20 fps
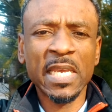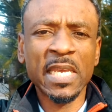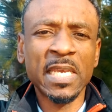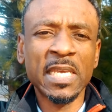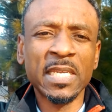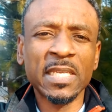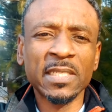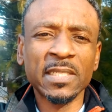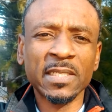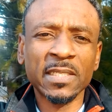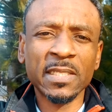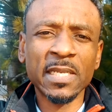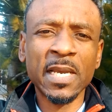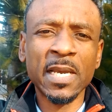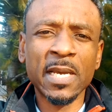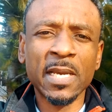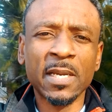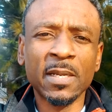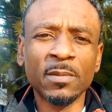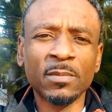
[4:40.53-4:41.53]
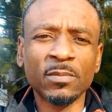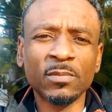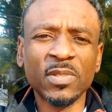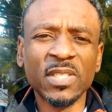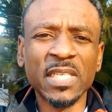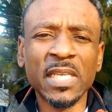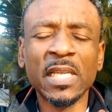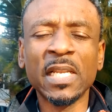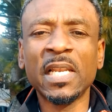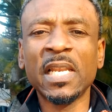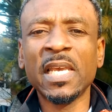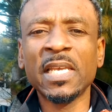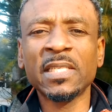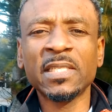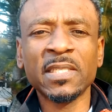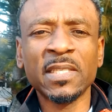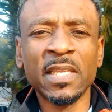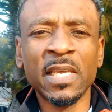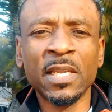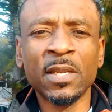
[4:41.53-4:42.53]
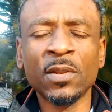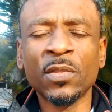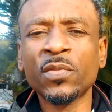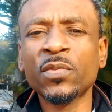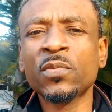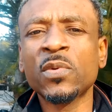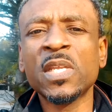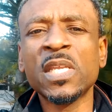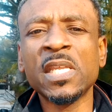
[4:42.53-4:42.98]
is say less than 3